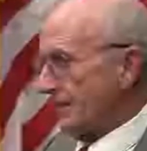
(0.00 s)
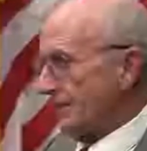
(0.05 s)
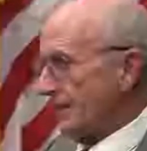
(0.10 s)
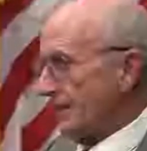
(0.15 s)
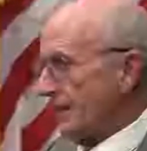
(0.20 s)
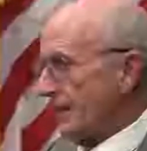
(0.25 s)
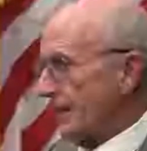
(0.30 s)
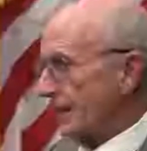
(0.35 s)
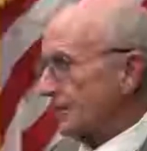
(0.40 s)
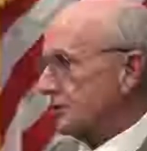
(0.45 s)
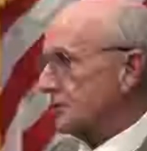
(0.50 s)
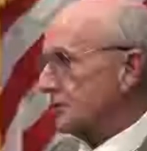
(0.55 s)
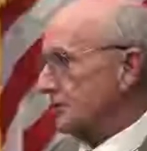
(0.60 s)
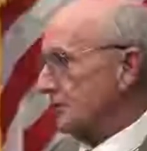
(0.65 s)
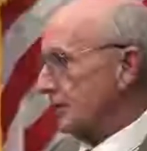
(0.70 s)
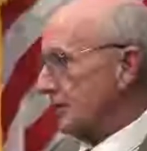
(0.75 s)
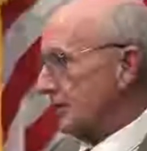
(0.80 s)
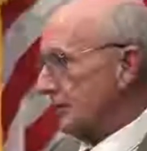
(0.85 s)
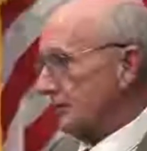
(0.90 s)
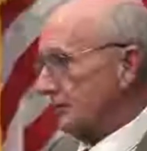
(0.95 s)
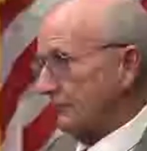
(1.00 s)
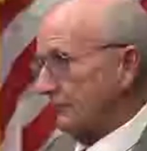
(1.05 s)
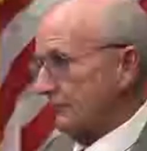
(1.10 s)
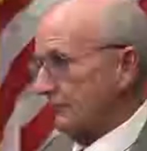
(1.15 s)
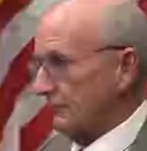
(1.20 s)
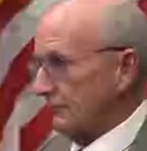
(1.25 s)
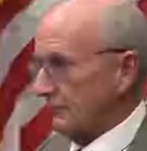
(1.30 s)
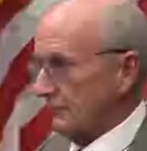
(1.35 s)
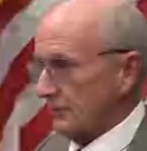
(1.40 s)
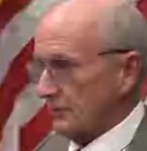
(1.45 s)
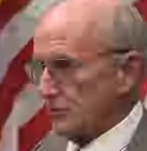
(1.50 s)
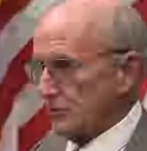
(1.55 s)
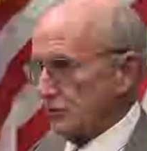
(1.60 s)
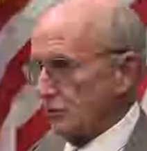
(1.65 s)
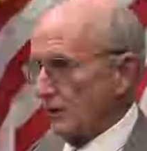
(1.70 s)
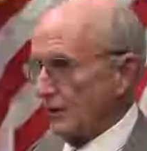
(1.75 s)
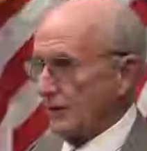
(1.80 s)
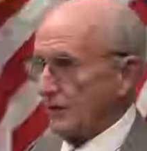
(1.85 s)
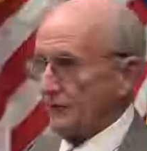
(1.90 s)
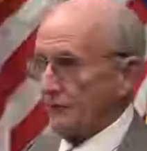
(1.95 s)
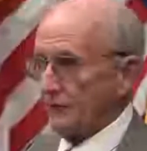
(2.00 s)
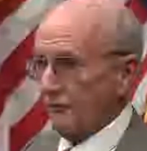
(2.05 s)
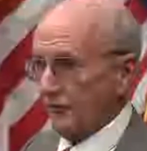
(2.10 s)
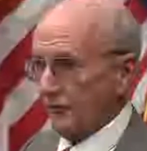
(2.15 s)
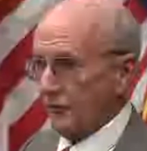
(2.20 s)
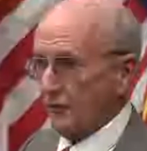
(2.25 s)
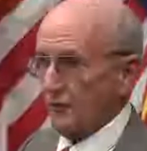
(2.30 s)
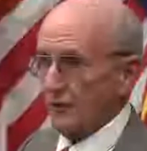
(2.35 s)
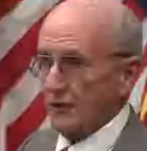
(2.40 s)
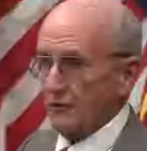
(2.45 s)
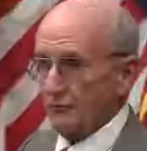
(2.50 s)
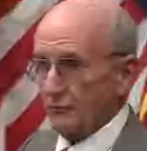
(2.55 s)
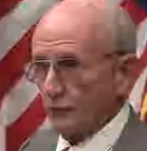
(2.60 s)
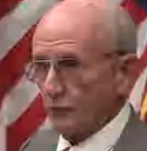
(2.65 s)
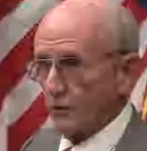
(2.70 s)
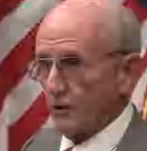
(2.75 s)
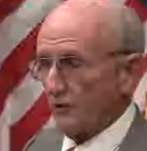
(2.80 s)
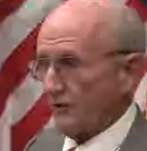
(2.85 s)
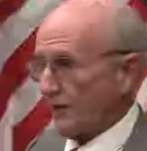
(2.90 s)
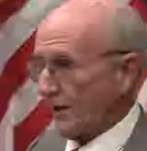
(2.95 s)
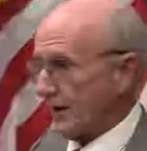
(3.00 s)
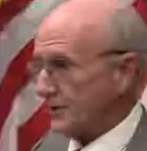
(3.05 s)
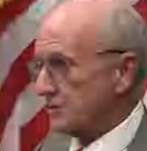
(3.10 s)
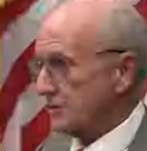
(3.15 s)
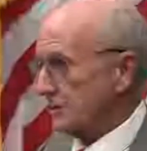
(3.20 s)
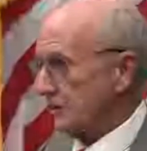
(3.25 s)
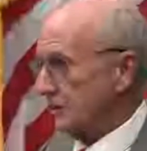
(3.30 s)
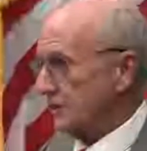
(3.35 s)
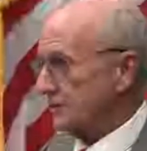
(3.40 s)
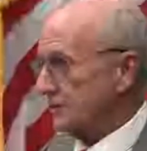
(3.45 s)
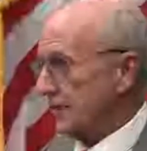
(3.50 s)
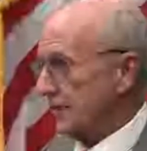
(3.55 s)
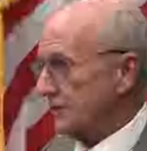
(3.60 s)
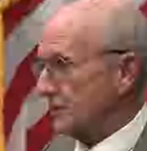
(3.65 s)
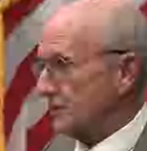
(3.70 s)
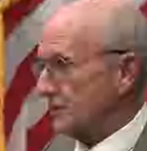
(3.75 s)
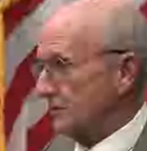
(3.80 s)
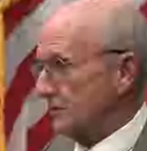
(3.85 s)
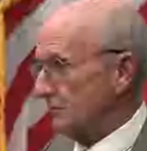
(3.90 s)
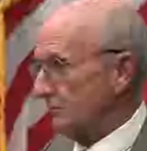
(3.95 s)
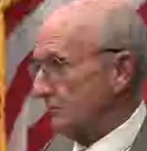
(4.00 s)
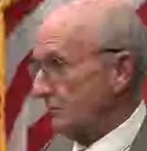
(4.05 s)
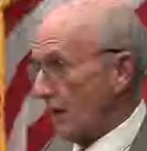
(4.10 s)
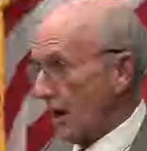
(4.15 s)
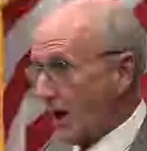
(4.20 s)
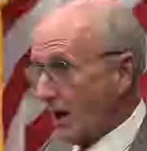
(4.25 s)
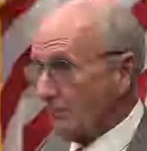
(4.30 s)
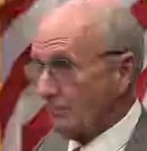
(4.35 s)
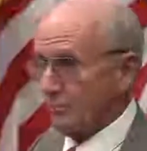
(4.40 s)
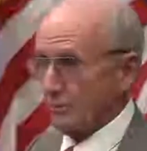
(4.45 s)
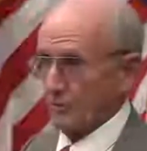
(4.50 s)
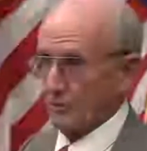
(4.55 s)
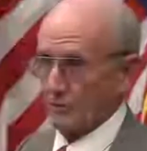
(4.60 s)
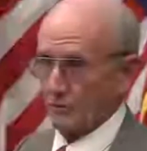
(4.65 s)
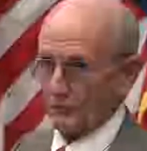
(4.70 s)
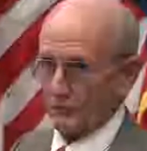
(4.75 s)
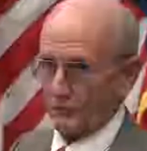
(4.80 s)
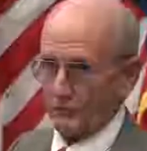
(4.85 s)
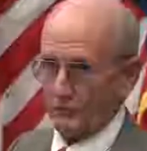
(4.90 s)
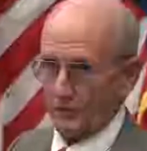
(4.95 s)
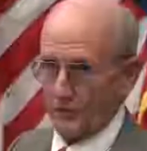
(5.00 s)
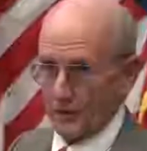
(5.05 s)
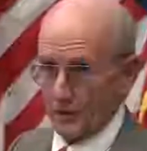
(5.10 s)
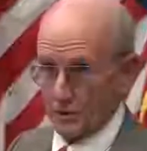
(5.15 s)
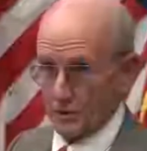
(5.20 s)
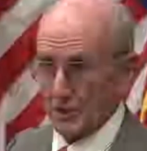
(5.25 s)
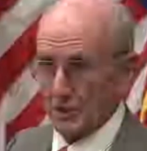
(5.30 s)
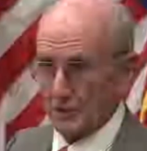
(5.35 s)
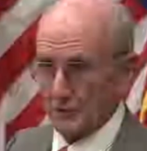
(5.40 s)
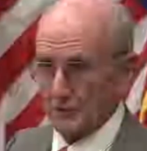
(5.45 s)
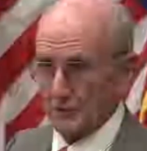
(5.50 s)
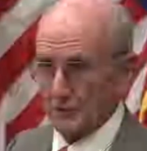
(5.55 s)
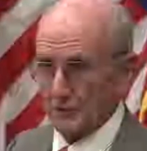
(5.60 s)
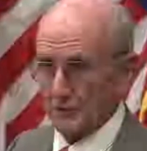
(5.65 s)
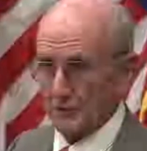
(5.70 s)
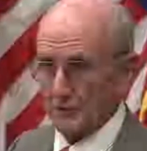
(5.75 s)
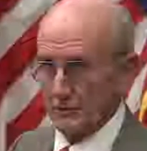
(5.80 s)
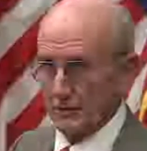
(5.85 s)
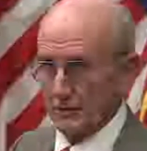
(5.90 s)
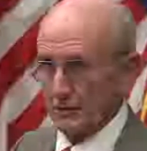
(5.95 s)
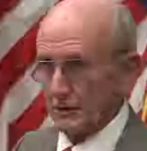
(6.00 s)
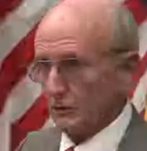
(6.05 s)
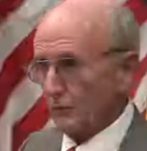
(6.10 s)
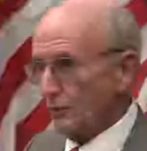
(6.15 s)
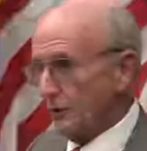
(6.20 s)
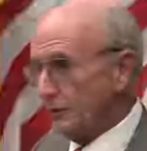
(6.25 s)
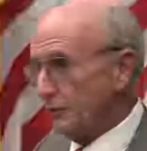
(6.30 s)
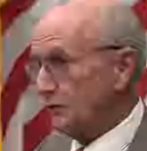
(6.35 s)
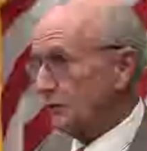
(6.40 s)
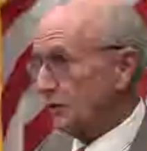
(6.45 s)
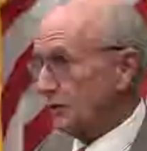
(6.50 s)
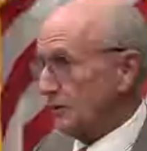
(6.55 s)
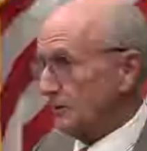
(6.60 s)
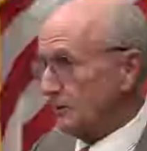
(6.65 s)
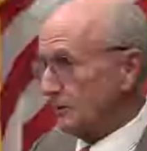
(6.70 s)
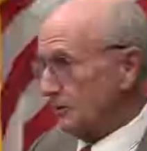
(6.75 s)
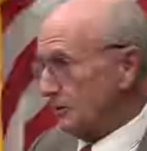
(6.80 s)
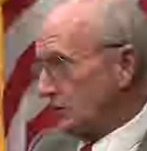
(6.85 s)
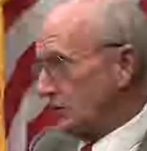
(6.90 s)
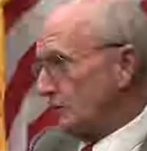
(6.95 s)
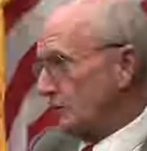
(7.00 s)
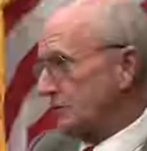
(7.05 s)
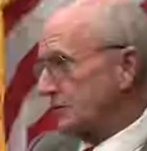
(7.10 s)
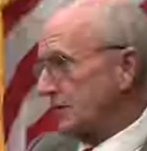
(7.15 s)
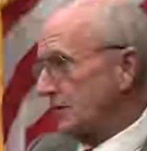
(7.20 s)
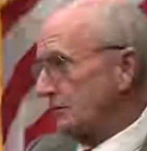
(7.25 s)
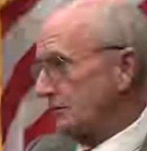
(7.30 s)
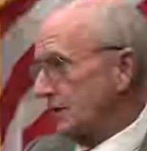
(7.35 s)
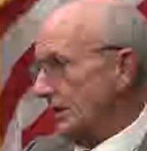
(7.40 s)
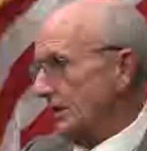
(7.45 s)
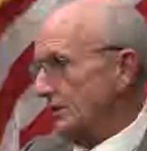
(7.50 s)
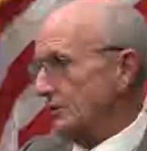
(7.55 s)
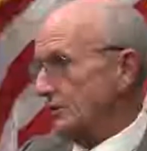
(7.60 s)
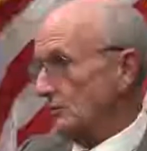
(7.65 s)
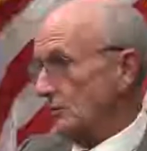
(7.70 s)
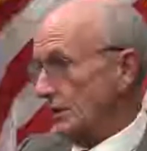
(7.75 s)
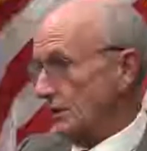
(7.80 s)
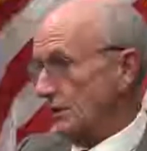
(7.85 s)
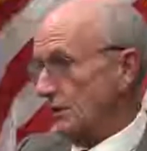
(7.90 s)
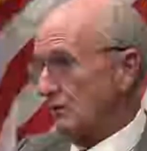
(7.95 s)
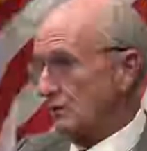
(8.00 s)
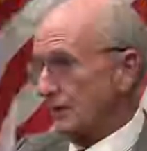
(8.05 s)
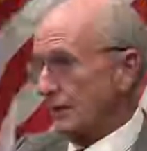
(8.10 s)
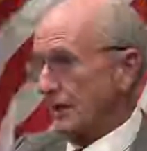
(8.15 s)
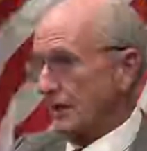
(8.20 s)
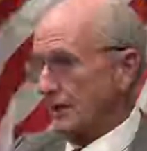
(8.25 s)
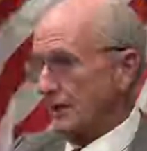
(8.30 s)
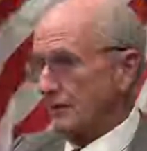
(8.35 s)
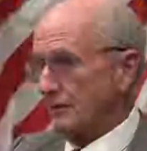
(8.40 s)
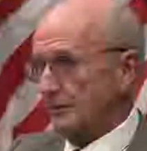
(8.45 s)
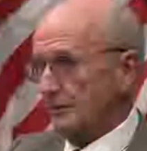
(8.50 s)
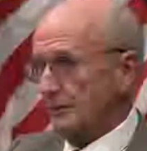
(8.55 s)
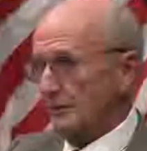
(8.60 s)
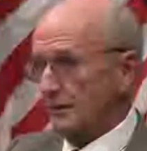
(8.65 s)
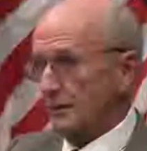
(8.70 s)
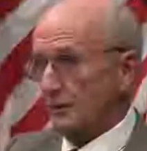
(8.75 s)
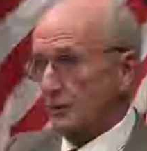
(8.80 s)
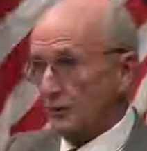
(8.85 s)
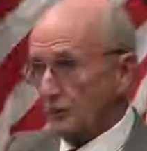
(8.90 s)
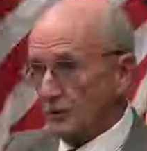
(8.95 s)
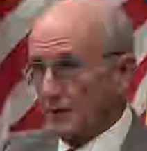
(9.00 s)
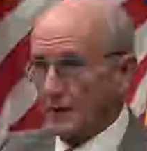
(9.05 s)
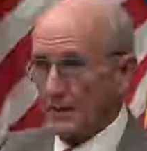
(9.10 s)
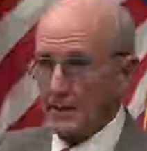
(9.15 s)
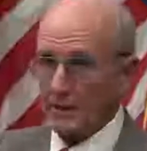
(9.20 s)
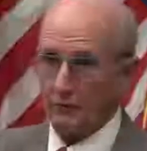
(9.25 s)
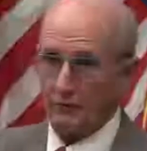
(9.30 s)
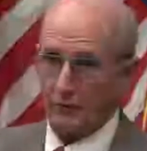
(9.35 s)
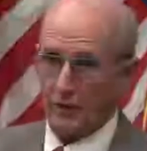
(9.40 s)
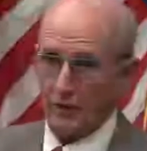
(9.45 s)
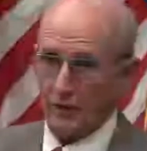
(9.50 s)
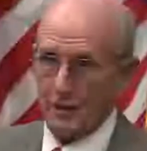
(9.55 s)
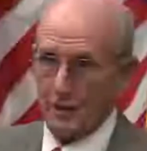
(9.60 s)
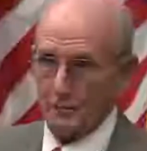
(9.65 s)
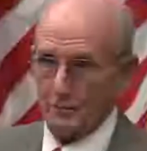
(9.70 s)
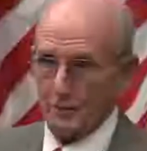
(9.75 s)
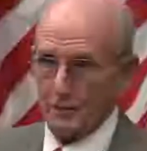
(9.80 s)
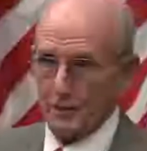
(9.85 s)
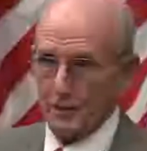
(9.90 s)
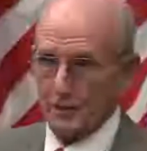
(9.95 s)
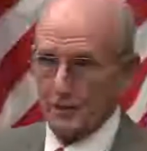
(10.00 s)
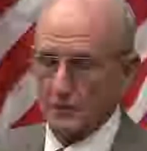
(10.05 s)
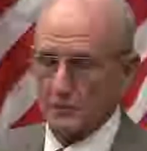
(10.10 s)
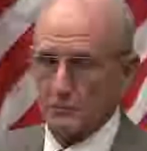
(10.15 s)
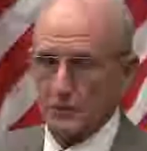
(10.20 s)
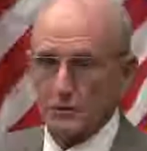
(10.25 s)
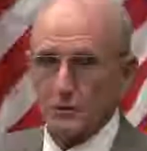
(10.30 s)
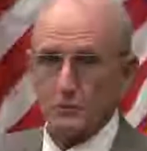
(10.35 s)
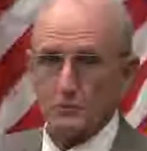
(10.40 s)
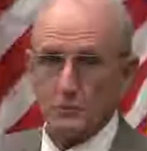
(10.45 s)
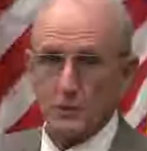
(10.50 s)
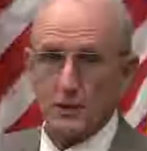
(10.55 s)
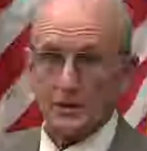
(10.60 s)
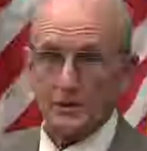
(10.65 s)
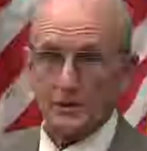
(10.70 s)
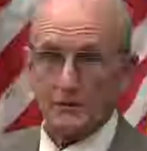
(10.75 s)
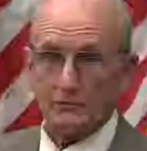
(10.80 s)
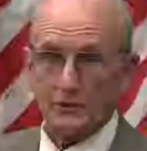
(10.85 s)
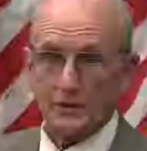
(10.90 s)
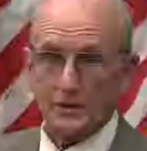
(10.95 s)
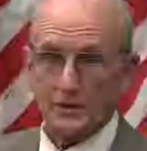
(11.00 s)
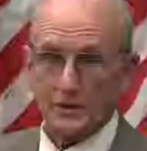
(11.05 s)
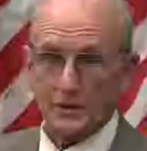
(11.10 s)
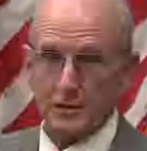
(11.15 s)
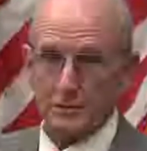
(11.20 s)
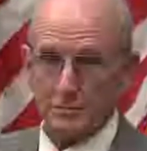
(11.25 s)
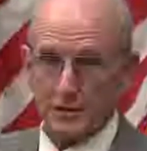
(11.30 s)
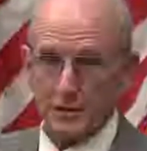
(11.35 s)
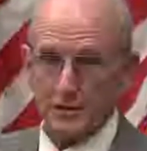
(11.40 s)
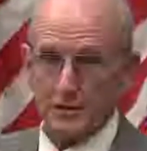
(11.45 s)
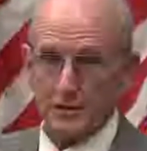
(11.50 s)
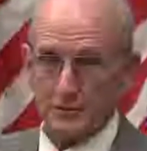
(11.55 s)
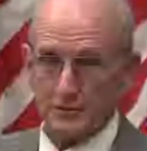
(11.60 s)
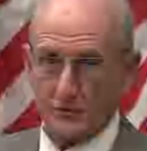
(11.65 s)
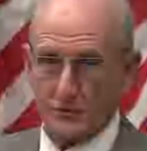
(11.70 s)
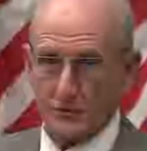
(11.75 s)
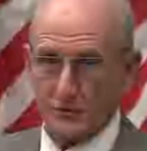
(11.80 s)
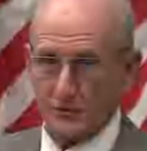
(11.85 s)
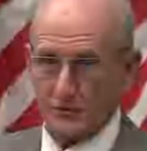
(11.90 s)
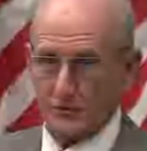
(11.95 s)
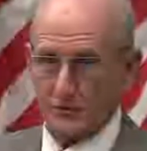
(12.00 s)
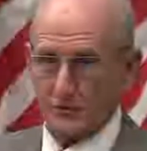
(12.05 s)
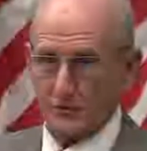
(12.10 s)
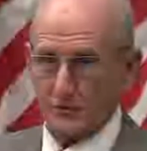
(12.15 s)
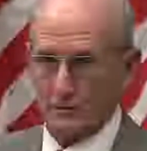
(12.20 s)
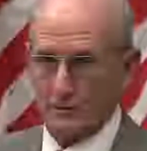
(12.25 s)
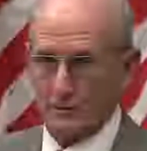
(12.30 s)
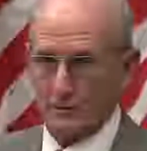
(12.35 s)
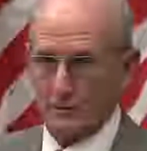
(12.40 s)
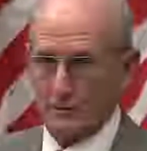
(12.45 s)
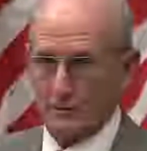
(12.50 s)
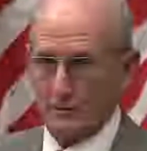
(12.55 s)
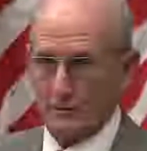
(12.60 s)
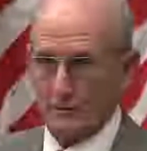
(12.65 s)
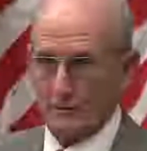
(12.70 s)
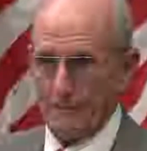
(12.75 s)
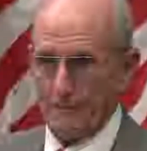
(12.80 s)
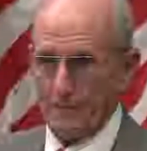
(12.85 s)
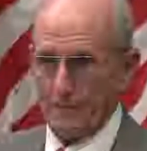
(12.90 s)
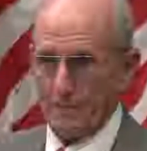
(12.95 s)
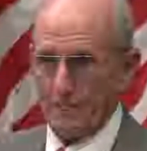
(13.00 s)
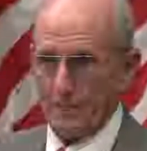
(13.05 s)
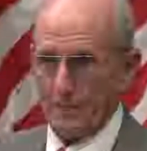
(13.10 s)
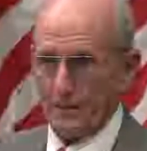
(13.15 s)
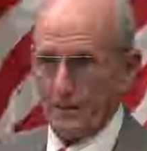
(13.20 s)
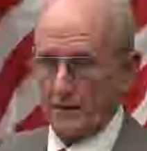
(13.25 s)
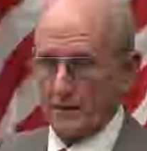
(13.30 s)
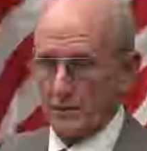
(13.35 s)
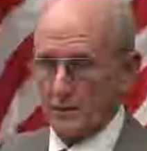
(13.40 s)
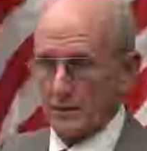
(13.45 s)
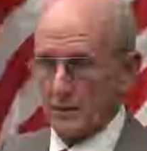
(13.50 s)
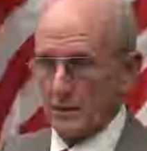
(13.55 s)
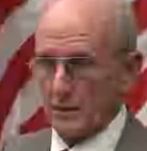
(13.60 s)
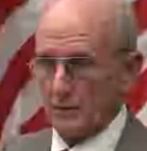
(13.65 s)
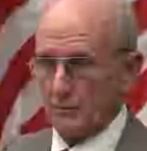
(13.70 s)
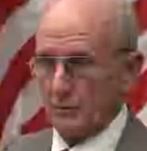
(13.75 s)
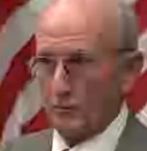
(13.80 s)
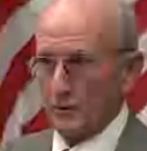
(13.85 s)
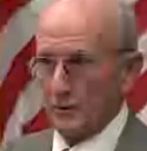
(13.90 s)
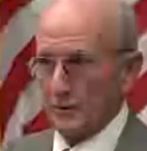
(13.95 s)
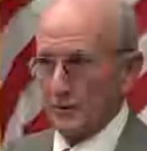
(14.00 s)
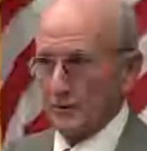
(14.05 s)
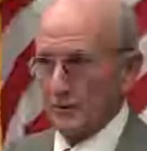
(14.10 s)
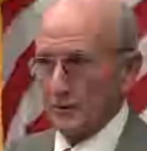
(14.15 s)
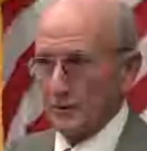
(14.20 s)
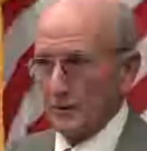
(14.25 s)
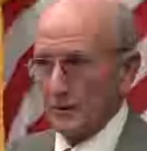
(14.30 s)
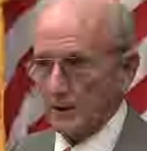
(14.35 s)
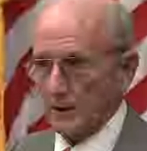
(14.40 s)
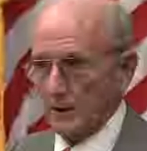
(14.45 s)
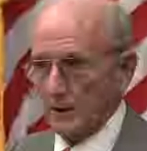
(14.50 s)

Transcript: the extra $20,000, $30,000, $40,000 it takes to bomb-proof a shelter, when you could use that money to relocate and only need fallout protection, which is relatively inexpensive to do? You see the point?